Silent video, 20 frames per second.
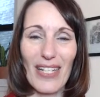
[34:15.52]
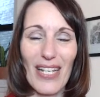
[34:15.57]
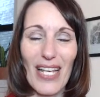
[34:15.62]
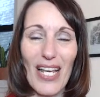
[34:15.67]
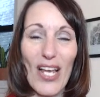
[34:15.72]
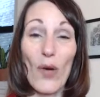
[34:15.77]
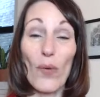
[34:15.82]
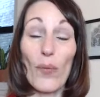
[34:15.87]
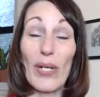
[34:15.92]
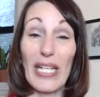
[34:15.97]

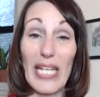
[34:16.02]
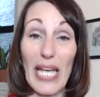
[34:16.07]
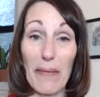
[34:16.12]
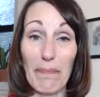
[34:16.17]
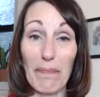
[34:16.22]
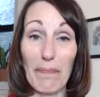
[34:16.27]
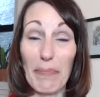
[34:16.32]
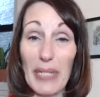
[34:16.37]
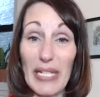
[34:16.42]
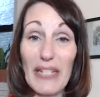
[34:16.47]
We
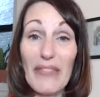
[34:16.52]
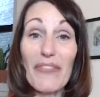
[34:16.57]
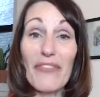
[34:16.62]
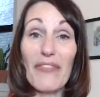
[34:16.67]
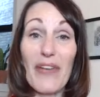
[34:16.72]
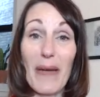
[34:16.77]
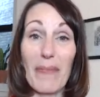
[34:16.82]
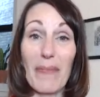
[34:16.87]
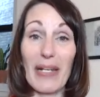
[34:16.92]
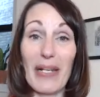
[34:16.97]
can be
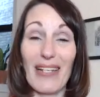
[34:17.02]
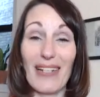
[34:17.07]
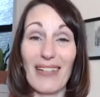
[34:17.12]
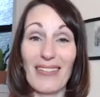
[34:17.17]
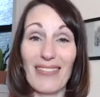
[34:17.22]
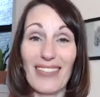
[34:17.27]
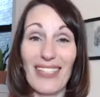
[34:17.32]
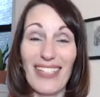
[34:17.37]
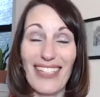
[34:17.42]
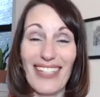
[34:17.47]
feminine
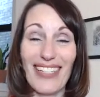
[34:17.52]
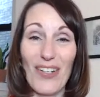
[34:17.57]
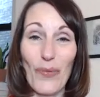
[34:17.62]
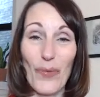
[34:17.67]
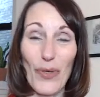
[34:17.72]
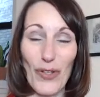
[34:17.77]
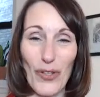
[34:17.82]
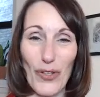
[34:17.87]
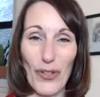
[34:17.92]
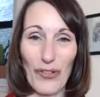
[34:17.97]

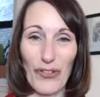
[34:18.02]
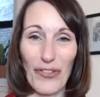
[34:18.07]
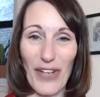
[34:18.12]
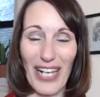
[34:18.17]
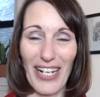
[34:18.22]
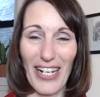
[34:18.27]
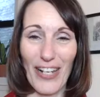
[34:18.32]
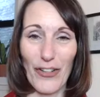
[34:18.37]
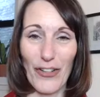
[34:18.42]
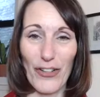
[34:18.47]
with unified
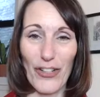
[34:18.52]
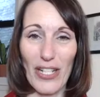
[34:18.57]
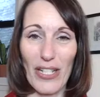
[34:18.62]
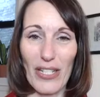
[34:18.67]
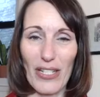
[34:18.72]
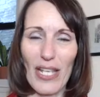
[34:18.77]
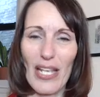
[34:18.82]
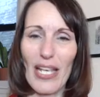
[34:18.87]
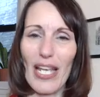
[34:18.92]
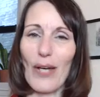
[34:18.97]

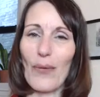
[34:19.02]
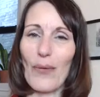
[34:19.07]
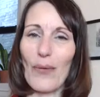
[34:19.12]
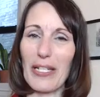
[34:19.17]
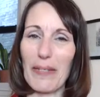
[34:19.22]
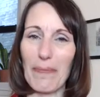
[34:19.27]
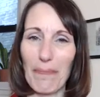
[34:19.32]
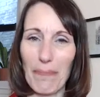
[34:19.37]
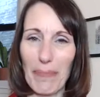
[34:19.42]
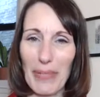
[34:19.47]
energies, and we
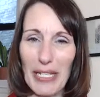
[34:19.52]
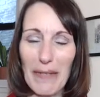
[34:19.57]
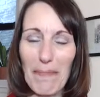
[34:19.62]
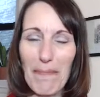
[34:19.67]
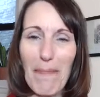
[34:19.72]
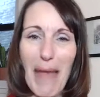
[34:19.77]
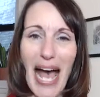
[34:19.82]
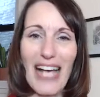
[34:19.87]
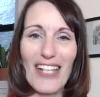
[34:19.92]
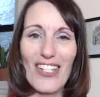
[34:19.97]
can be
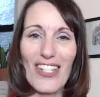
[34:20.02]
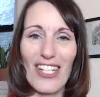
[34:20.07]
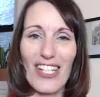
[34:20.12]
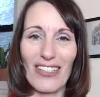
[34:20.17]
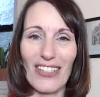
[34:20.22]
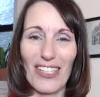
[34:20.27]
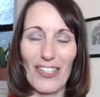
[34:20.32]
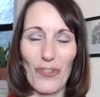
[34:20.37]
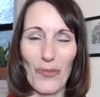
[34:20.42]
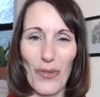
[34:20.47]

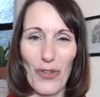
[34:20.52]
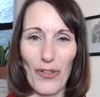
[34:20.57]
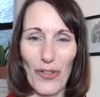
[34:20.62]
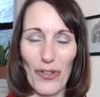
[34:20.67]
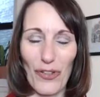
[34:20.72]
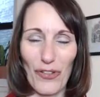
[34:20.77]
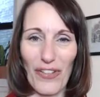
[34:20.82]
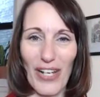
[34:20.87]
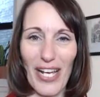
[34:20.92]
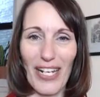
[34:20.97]
masculine with
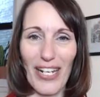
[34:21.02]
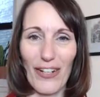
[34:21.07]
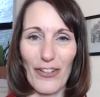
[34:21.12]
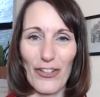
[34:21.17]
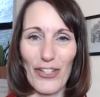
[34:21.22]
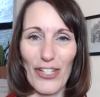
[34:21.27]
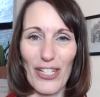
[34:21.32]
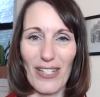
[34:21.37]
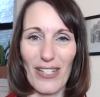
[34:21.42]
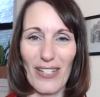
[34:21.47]
unified
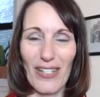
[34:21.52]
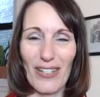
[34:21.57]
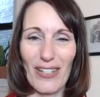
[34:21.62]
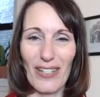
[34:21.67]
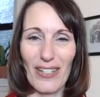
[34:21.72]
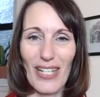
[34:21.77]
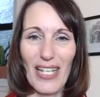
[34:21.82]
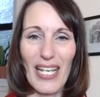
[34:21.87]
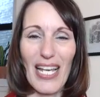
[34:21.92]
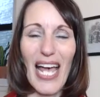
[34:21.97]
energies.
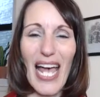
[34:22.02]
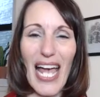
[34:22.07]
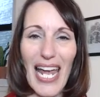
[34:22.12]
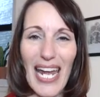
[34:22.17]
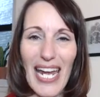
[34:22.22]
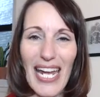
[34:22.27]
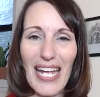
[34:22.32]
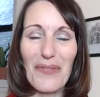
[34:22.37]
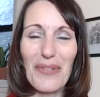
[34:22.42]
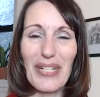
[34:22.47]

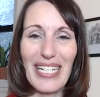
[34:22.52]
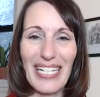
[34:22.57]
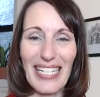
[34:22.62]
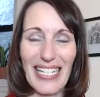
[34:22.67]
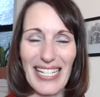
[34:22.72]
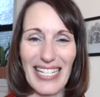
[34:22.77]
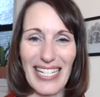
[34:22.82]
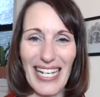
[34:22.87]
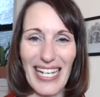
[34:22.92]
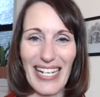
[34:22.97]
And we get to
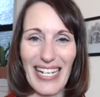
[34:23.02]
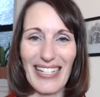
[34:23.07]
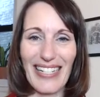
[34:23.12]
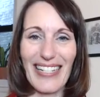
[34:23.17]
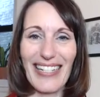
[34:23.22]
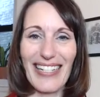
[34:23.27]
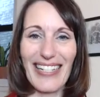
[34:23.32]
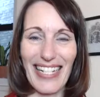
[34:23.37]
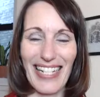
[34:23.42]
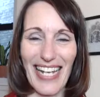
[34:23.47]
stand
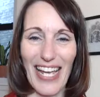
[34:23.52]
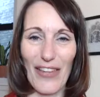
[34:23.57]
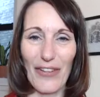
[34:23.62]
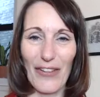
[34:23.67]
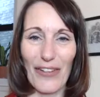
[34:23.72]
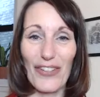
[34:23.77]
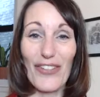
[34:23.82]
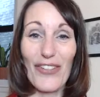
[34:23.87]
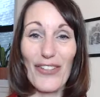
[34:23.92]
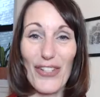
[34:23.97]

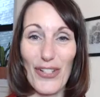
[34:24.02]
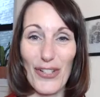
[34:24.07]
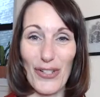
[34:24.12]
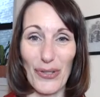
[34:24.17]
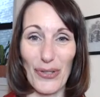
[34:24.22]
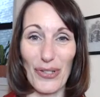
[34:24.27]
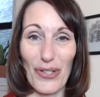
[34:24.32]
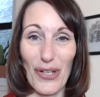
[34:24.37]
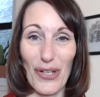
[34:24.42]
together to do so.